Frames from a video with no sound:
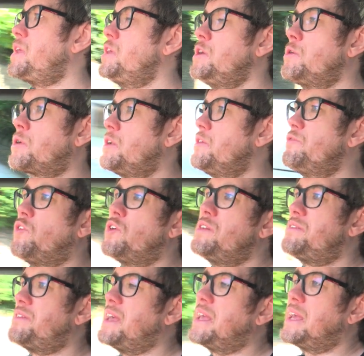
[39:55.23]
you can
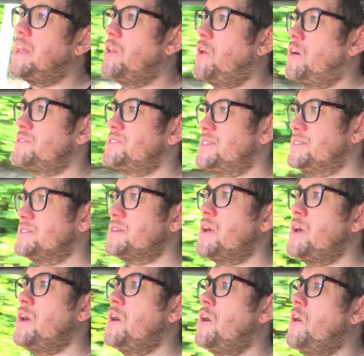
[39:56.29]
avoid taking losses
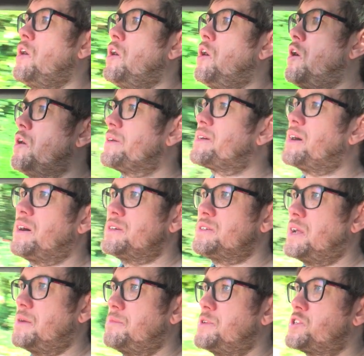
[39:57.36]
on guys
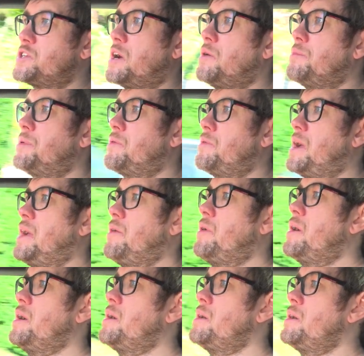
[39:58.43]
like Michel
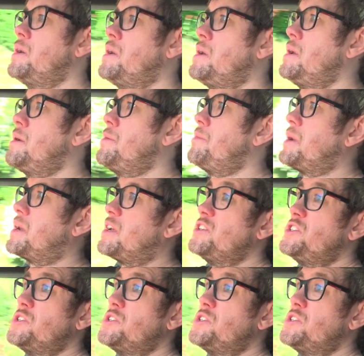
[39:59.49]
Pereira, because